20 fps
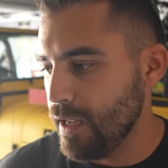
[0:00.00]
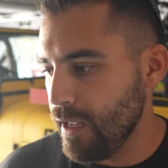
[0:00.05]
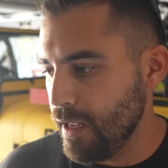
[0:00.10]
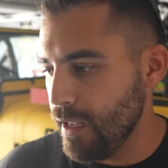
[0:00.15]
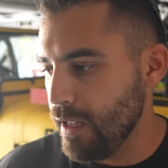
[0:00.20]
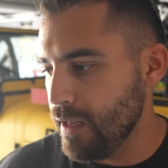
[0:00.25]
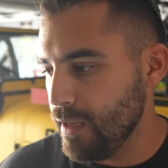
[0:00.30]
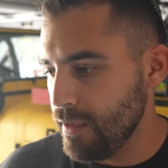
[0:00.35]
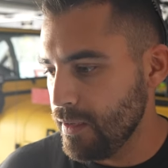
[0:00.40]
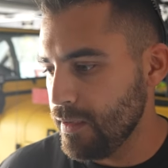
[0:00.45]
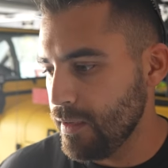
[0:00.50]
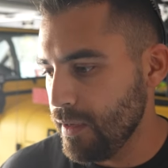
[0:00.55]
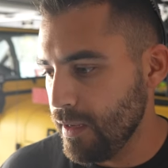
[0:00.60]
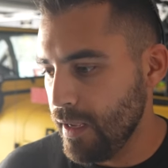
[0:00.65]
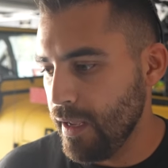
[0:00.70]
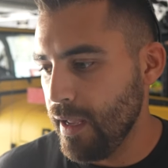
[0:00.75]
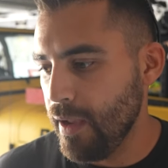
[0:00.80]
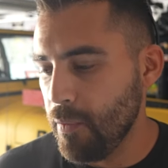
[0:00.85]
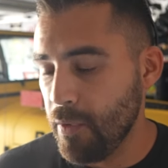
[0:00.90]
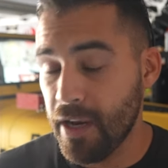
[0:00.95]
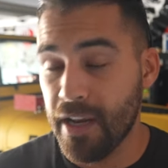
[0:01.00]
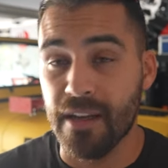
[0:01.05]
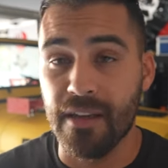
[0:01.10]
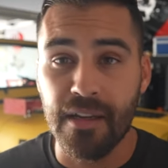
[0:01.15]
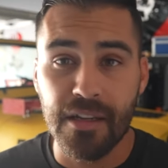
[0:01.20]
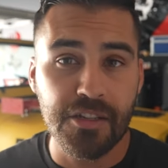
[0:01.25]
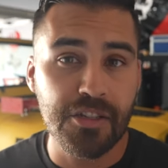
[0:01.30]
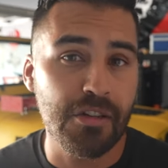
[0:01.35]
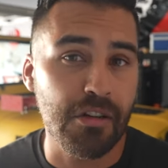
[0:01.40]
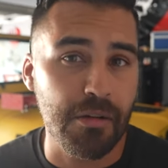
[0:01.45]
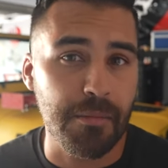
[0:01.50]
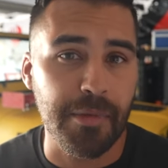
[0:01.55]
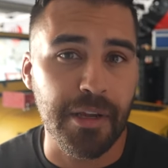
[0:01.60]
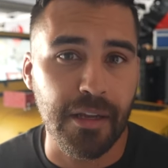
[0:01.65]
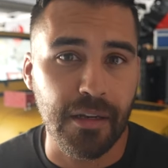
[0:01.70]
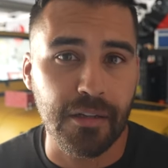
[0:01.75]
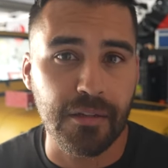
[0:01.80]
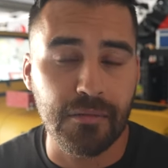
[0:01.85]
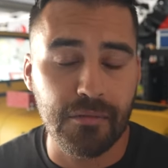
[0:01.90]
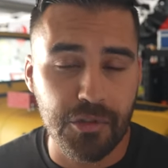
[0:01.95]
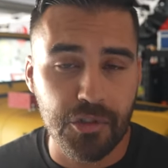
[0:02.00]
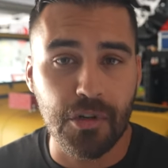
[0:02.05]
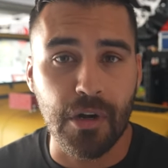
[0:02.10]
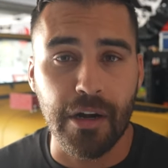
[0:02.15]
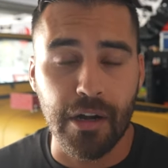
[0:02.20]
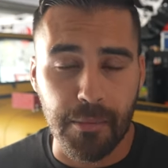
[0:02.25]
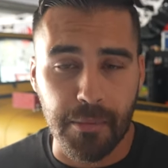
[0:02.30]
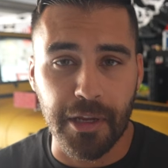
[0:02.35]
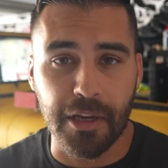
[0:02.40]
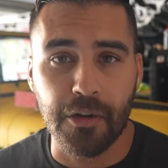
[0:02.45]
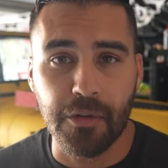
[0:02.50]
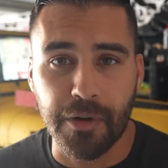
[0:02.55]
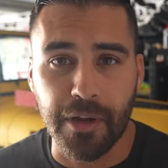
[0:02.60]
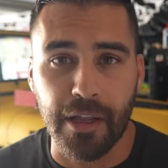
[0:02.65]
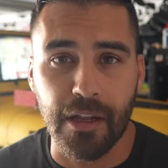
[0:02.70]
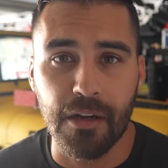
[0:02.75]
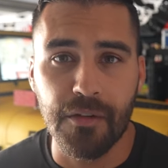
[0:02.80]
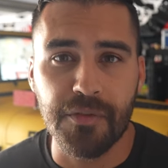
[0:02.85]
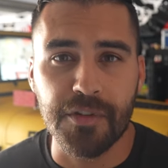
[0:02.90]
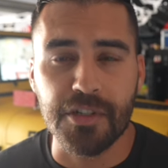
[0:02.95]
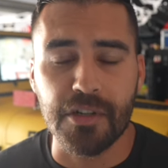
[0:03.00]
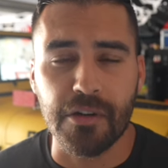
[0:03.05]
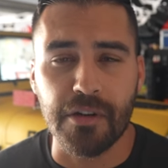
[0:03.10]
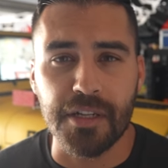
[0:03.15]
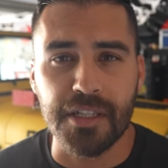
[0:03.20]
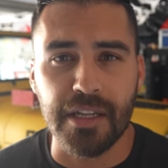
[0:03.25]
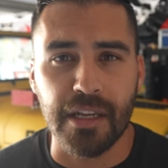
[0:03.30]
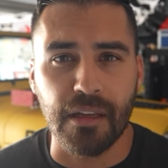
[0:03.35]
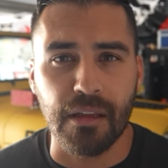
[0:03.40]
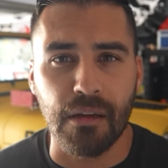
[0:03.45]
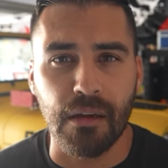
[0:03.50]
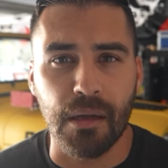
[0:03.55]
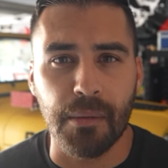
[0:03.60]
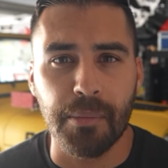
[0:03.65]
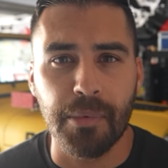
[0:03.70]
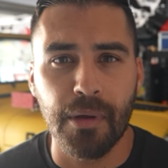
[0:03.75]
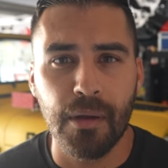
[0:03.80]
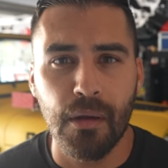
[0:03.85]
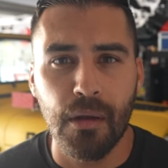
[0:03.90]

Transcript: And when I did start trying to be creative, it started taking up